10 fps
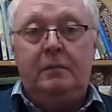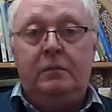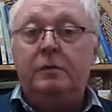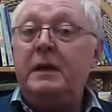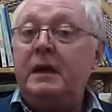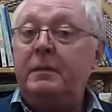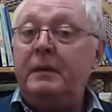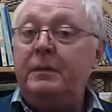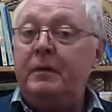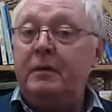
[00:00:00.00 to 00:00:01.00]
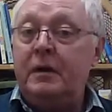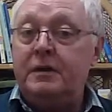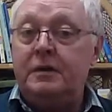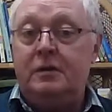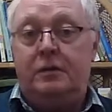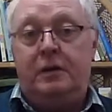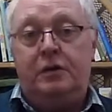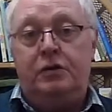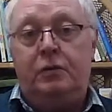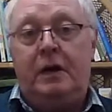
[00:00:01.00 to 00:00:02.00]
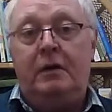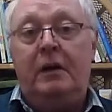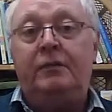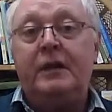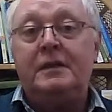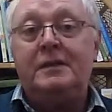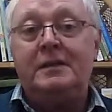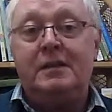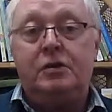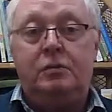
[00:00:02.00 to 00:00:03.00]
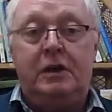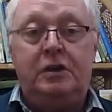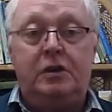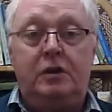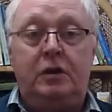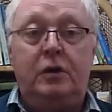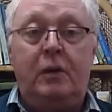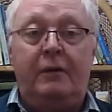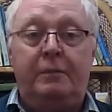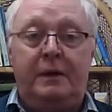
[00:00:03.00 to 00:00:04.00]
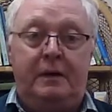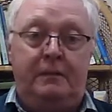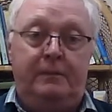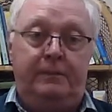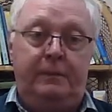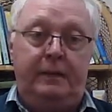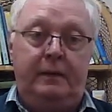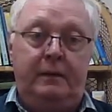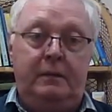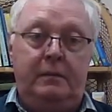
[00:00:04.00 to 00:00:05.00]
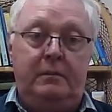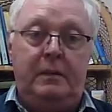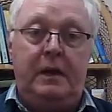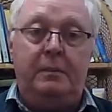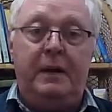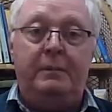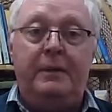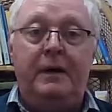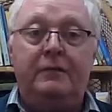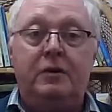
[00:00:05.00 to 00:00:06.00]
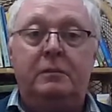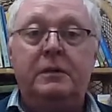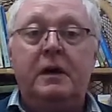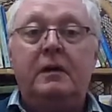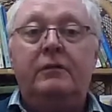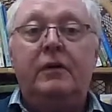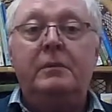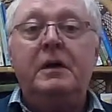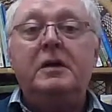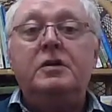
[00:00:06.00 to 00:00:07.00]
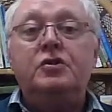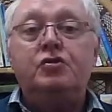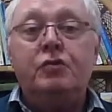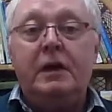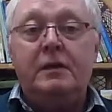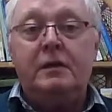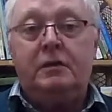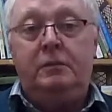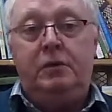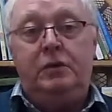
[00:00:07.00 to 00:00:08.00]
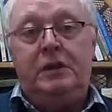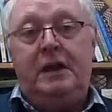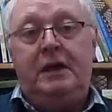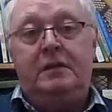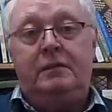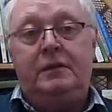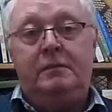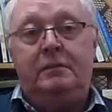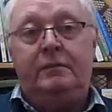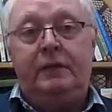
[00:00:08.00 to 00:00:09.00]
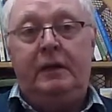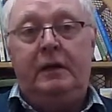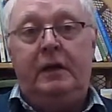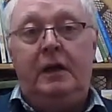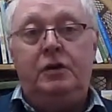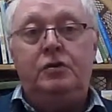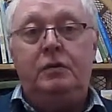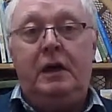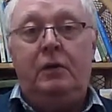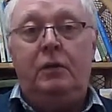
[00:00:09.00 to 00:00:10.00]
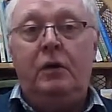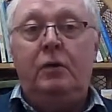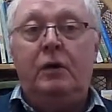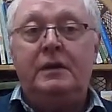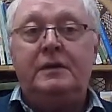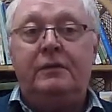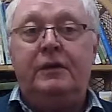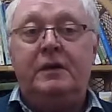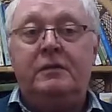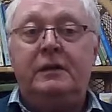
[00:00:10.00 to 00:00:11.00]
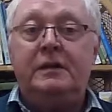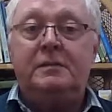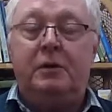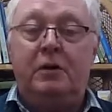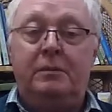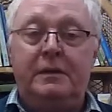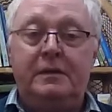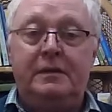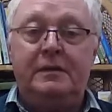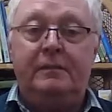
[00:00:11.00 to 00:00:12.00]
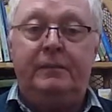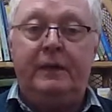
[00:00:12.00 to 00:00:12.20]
But many people are not as lucky as you are if that's the situation you have been in. Many people have come from straight community activism into now what is effectively a small business.